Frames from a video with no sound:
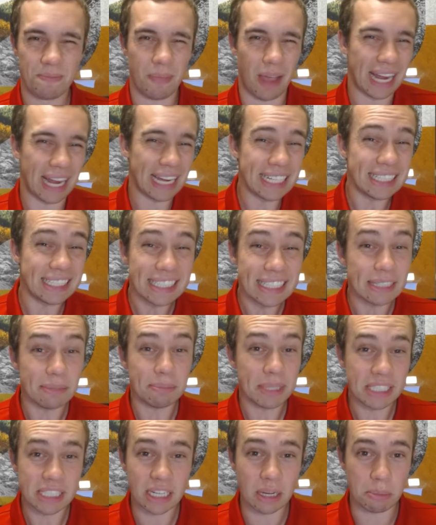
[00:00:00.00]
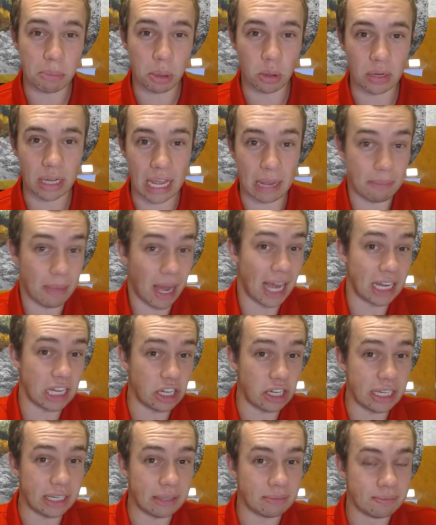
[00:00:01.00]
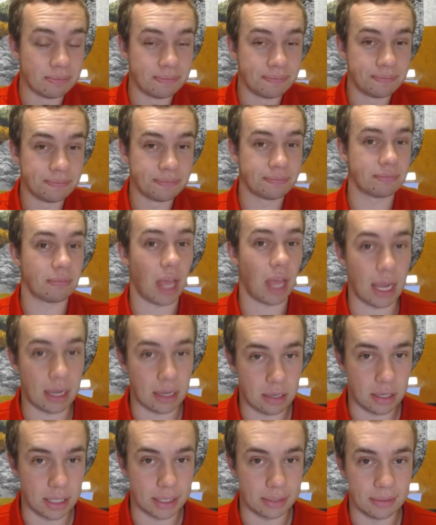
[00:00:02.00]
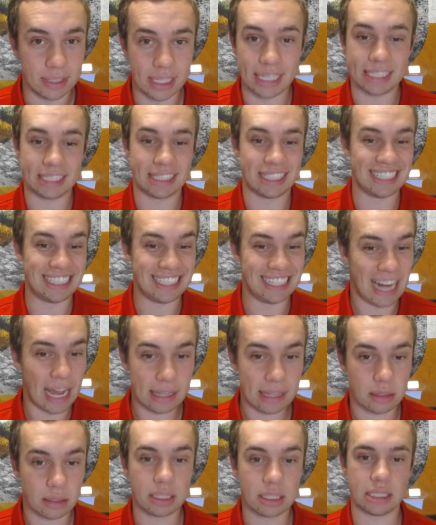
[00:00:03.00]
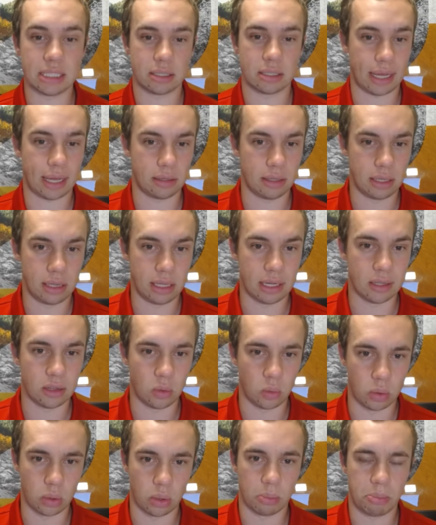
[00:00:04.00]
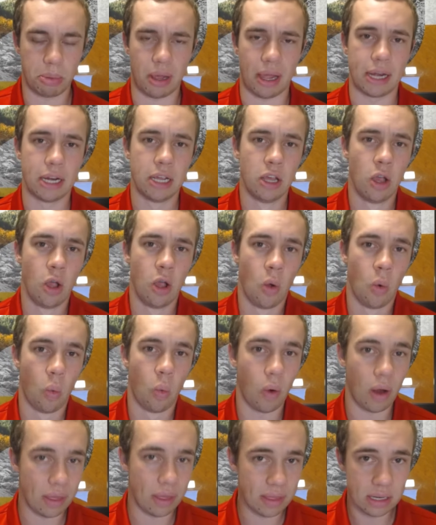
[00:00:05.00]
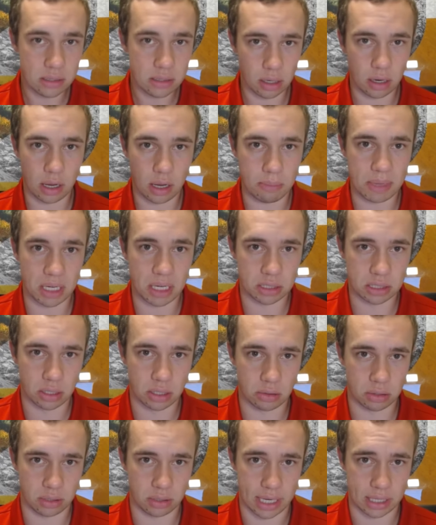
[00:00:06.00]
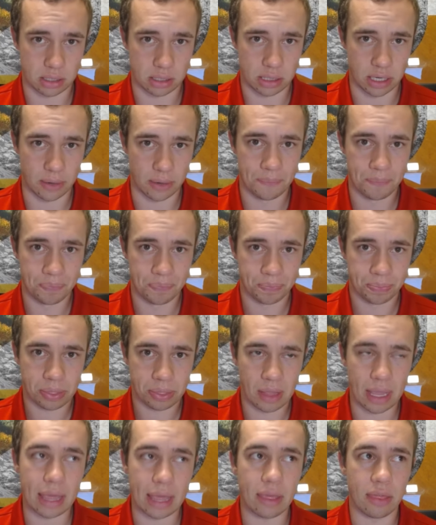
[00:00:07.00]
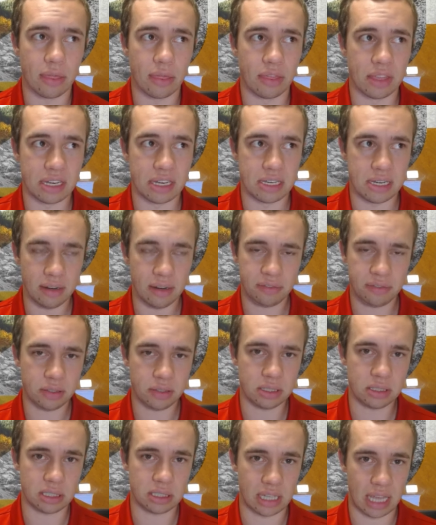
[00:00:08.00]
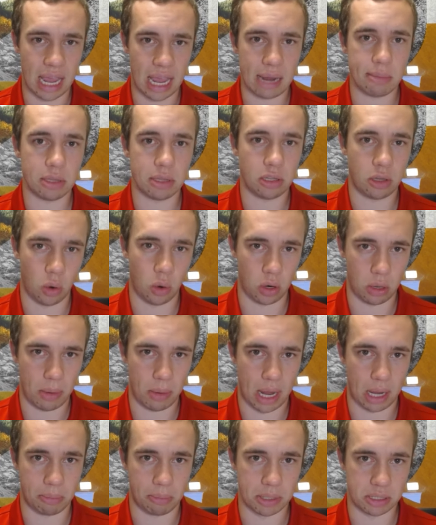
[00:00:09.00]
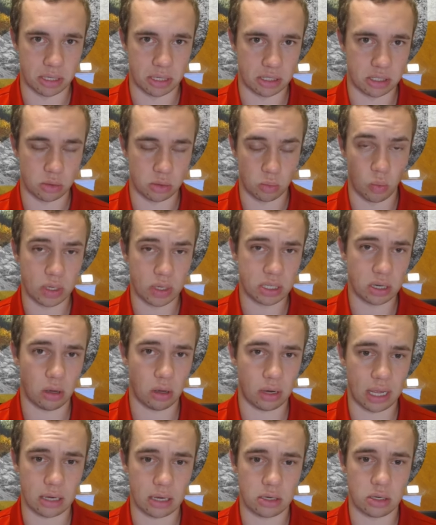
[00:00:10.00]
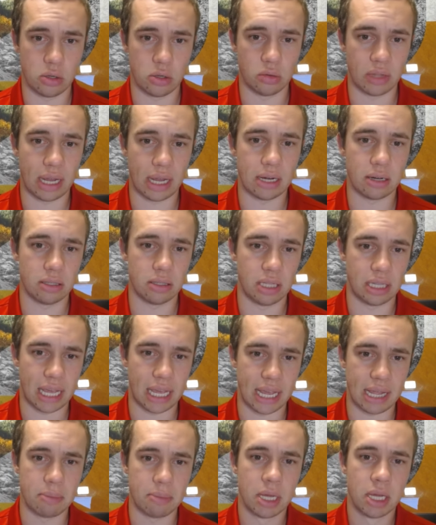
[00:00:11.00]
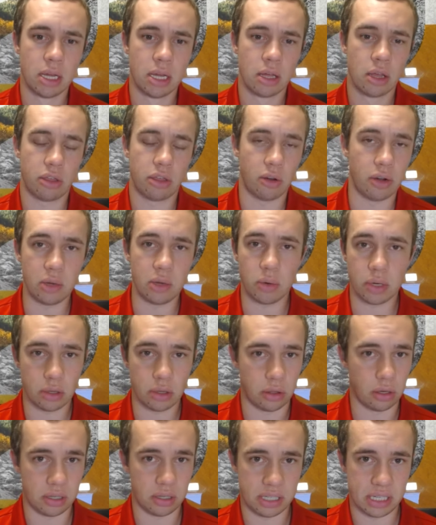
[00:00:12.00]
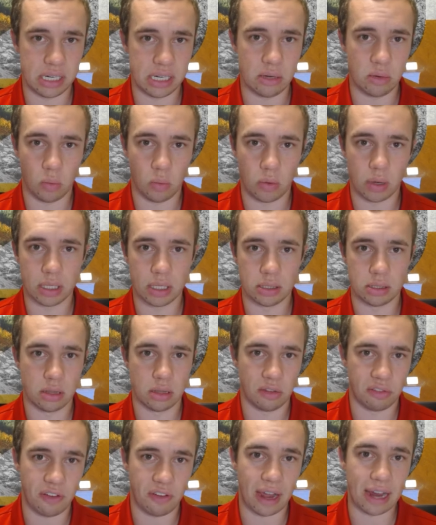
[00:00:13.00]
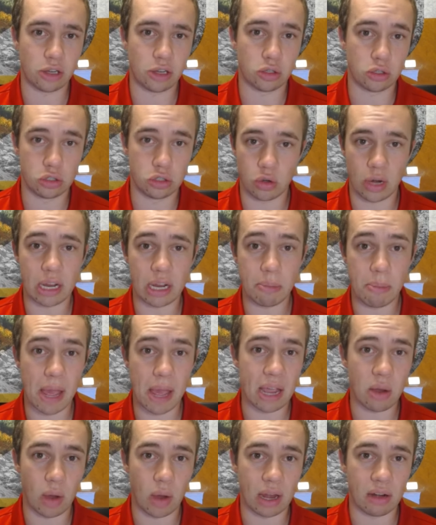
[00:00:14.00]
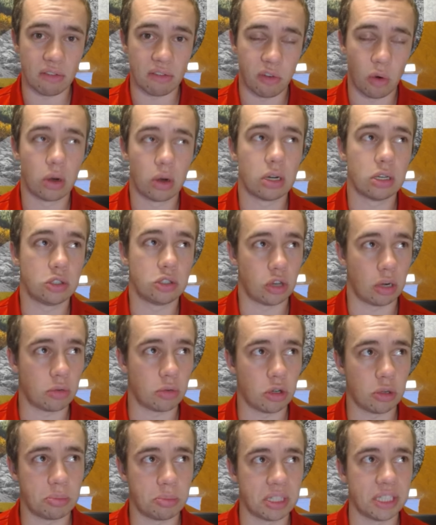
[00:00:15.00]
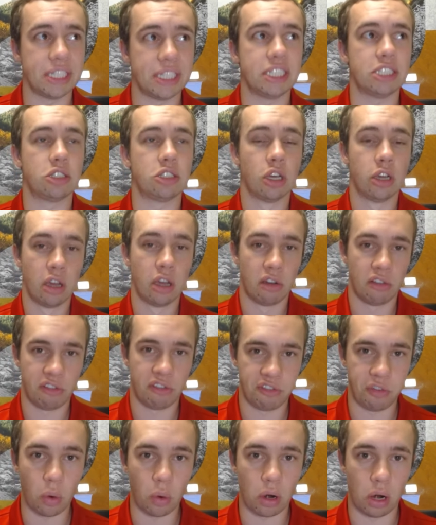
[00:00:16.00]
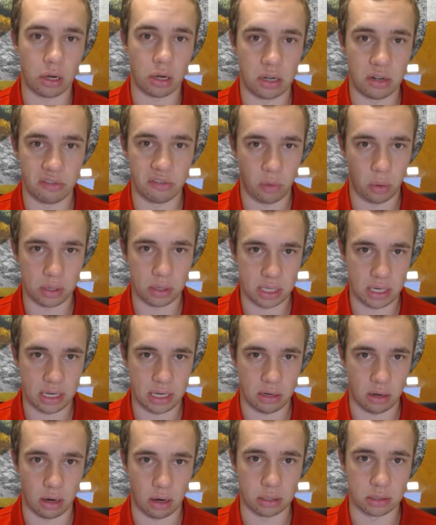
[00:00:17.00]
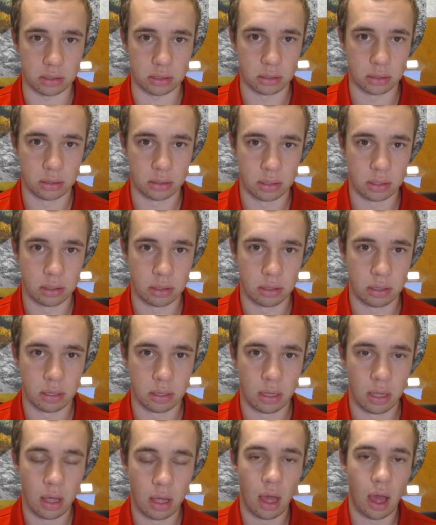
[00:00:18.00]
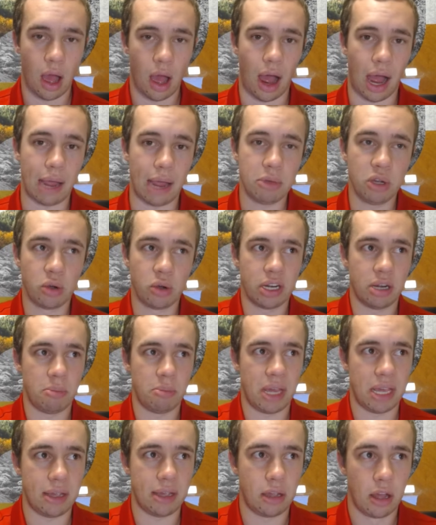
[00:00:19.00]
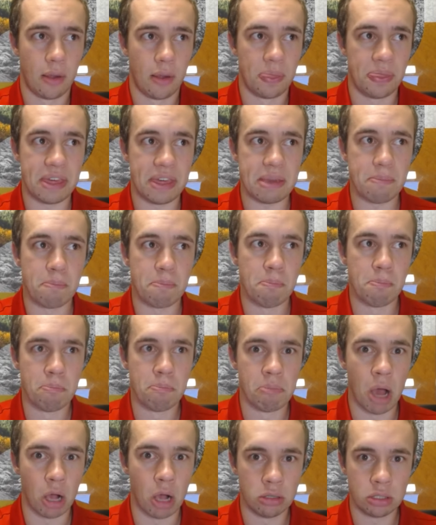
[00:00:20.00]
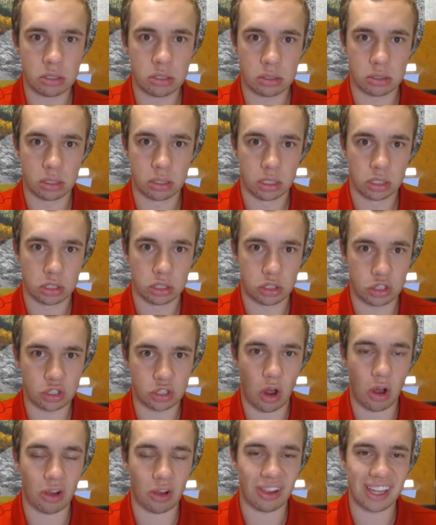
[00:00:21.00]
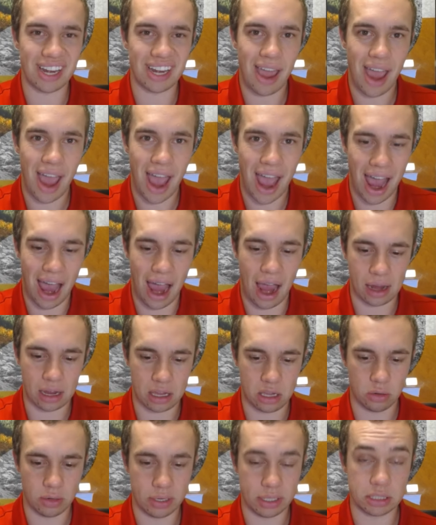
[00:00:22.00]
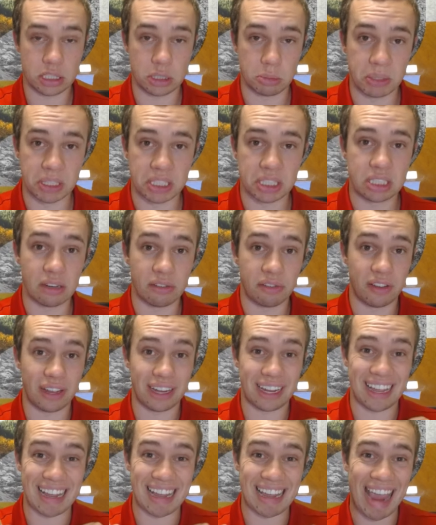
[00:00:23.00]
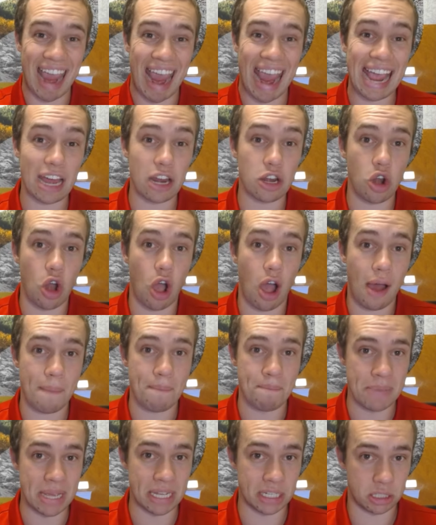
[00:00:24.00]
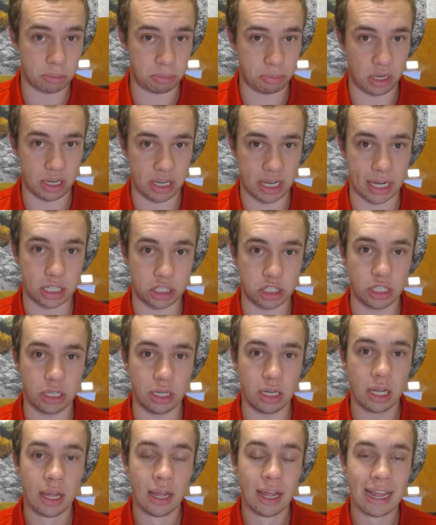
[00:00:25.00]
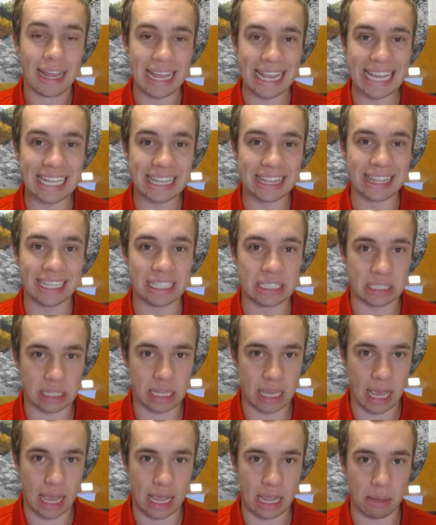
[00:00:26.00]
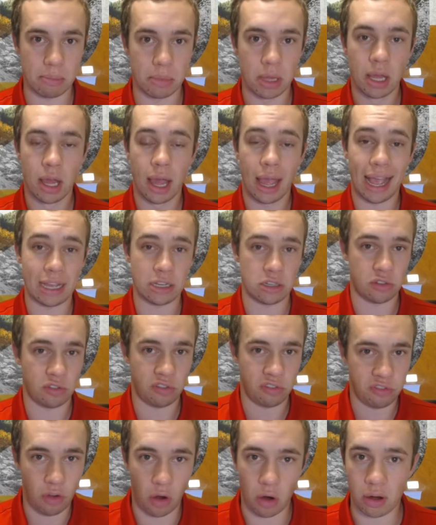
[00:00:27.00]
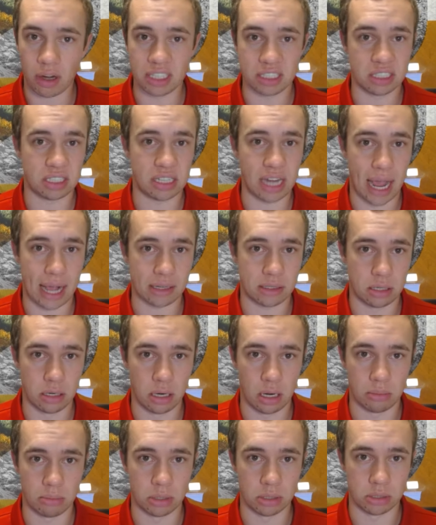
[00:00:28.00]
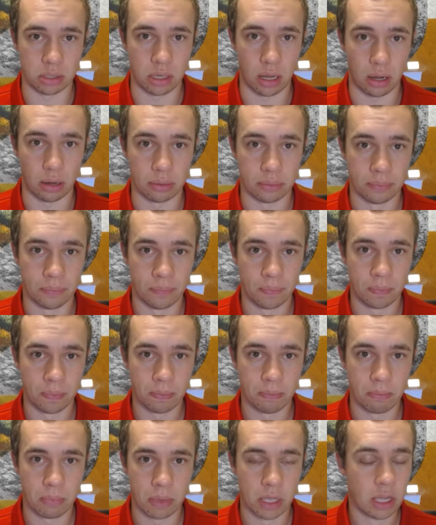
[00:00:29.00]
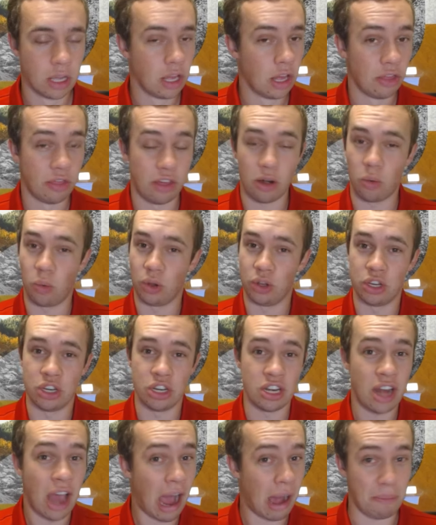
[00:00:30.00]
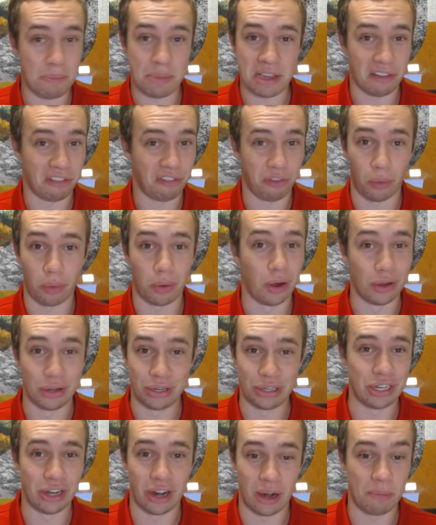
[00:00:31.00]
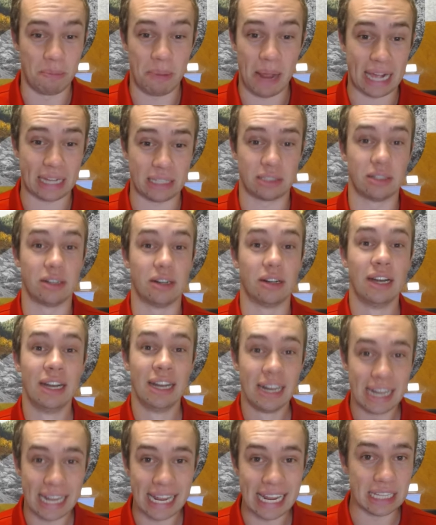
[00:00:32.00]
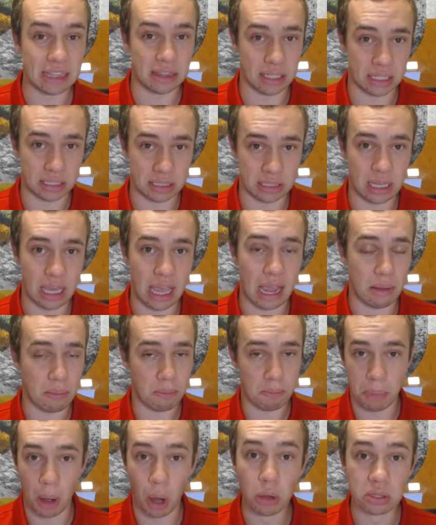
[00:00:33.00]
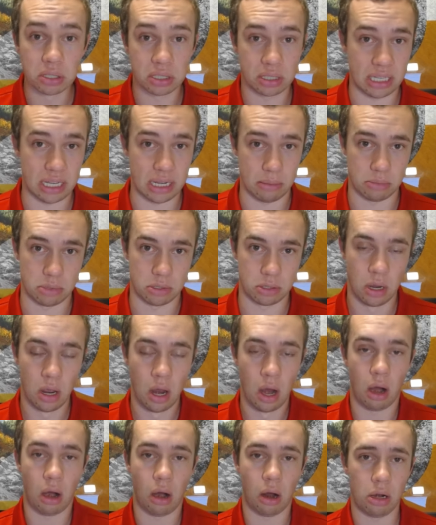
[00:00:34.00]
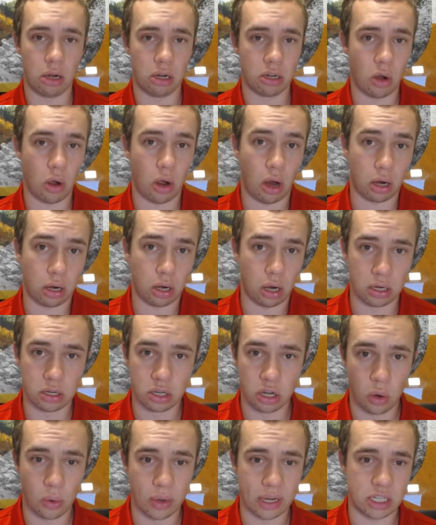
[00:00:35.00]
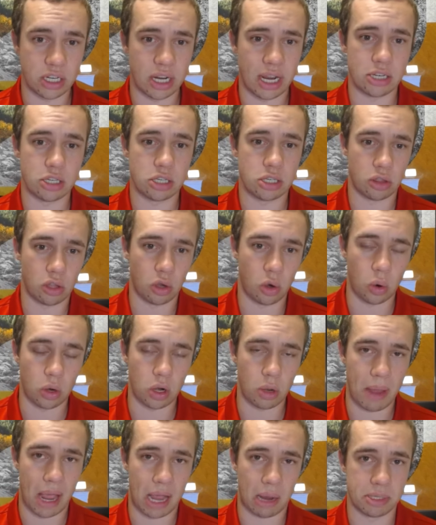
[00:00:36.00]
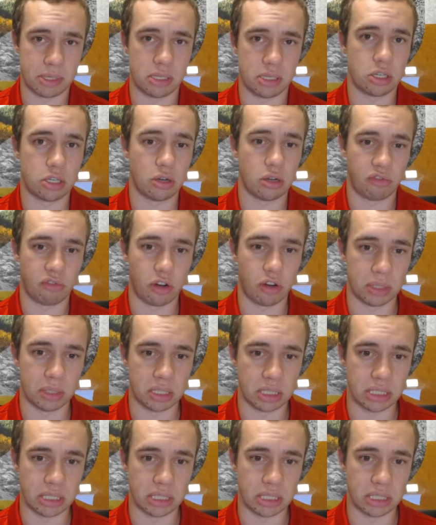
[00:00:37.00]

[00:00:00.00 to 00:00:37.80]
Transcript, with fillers: I could see them missing a bowl game. I could. It's not the least likely thing in the world. But when they took on Minnesota last year, the difference came at the quarterback position, which I'll get to later in the game. 31-13 was the final. Drake May went for, drumroll please, 414 yards. I'm going to make the most solid, accurate, specific, cannot miss prediction in this game as far as stats and numbers go. There will not be a 400-yard passer in this game. Both teams are undergoing changes at the quarterback position from a